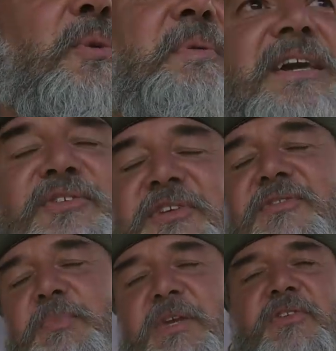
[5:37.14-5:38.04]
because
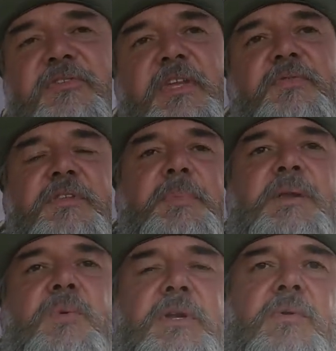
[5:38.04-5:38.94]
it's because it's different
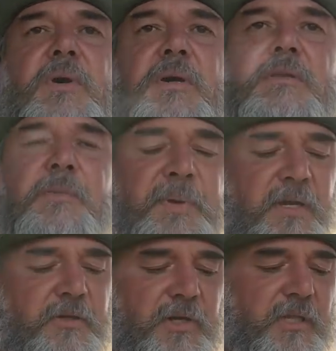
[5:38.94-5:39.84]
depending where you are. Okay. Depending
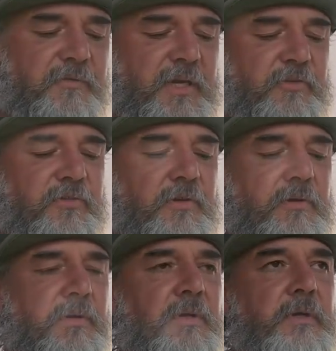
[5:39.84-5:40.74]
on your
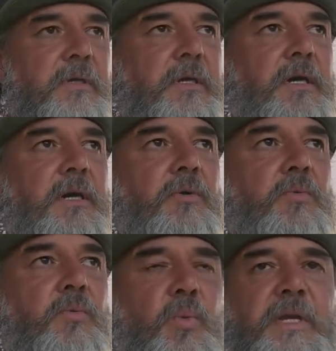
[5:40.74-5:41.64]
elevation. Uh,
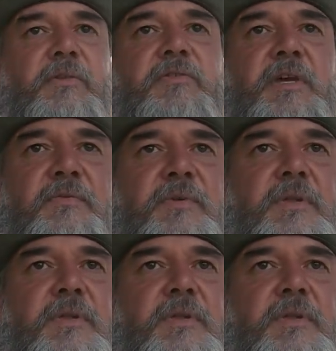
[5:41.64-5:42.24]
so what is it? One.